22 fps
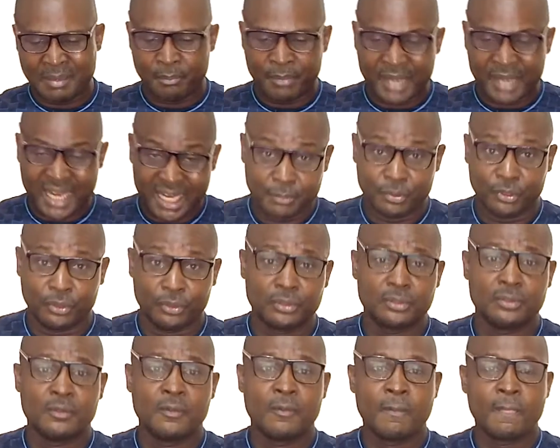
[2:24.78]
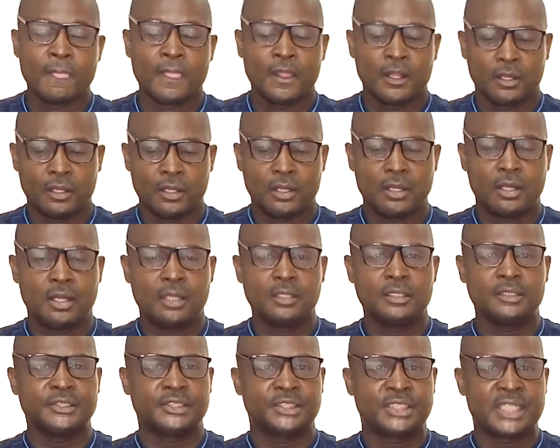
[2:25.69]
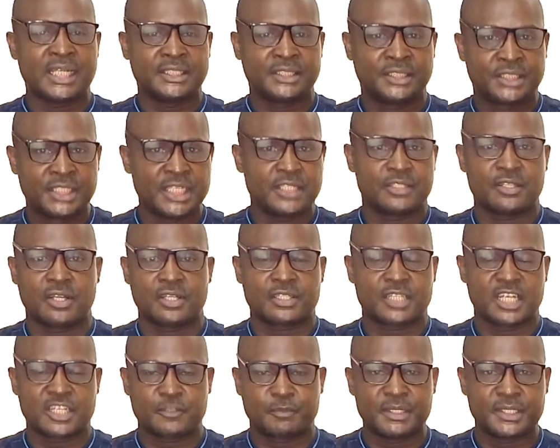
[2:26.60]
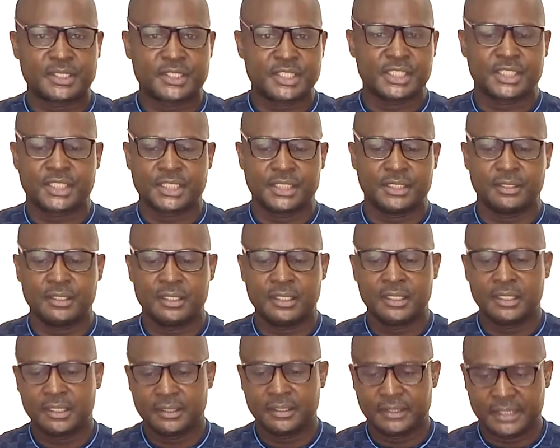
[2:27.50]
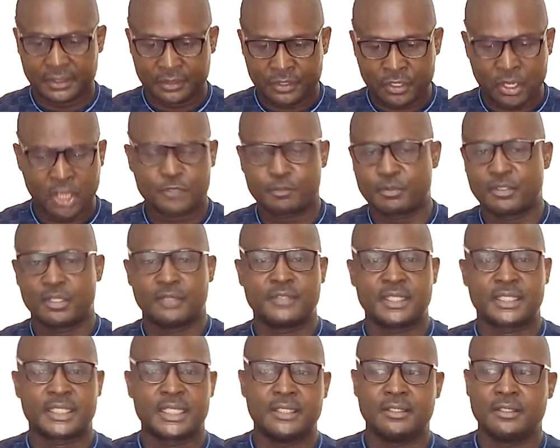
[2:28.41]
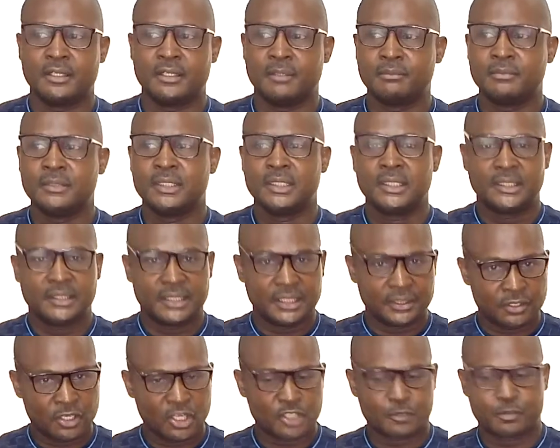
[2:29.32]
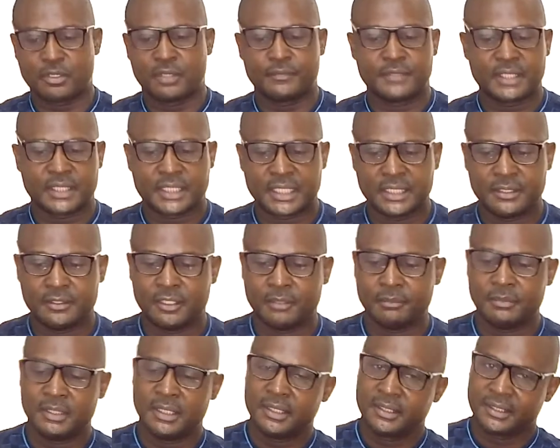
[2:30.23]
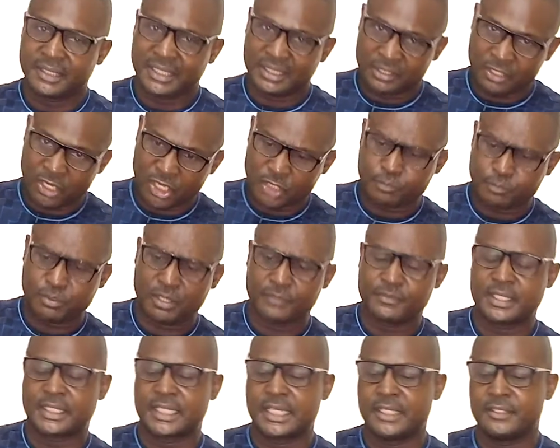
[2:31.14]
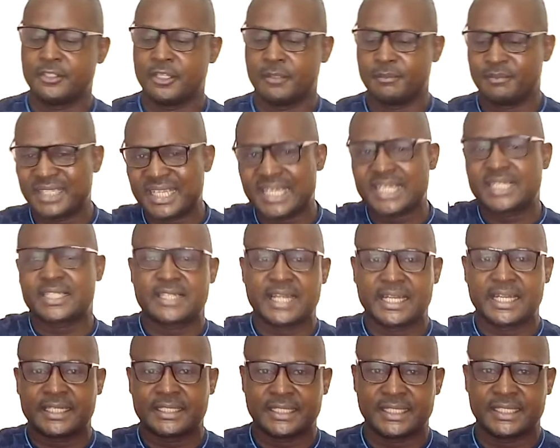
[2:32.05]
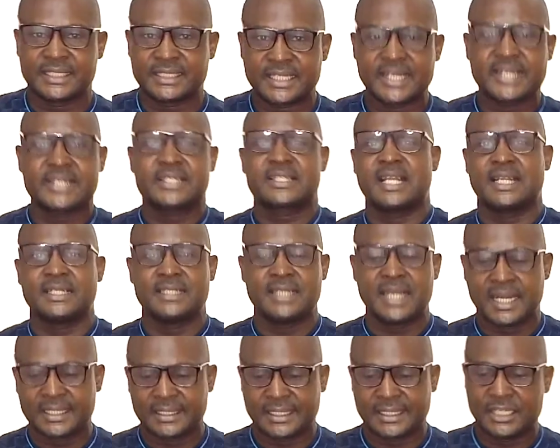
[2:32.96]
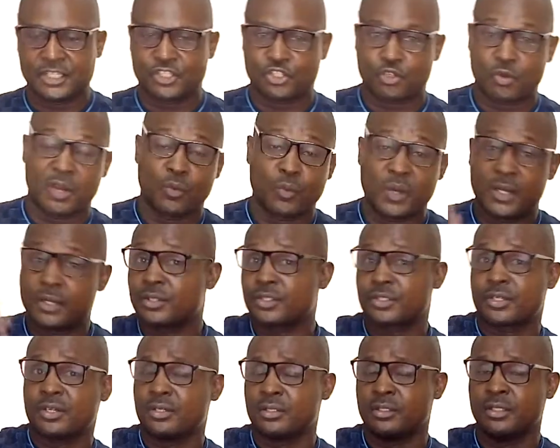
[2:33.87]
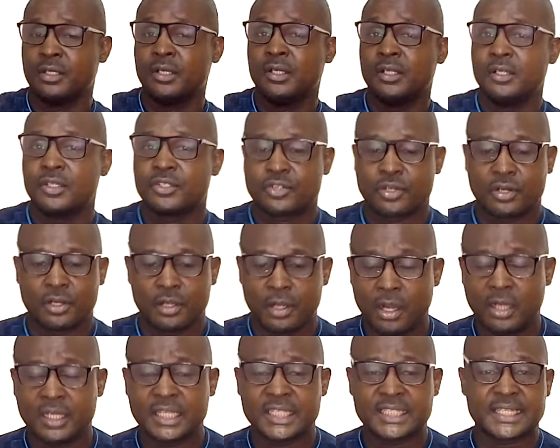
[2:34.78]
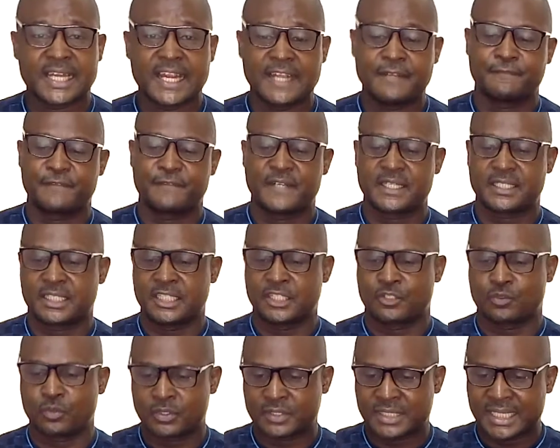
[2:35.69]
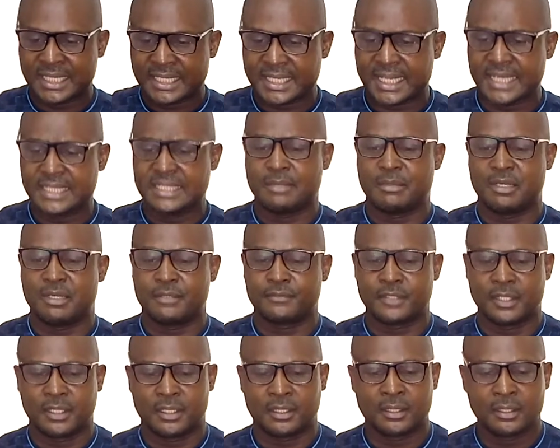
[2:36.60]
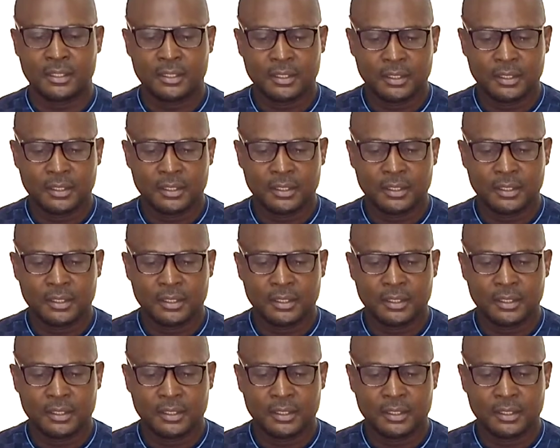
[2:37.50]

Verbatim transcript: Bible, all that Jesus has been teaching, the gospel of the kingdom, the gospel of the kingdom, the gospel of the kingdom is like this, is like that, and so I went and so. So all his emphasis was the kingdom of God.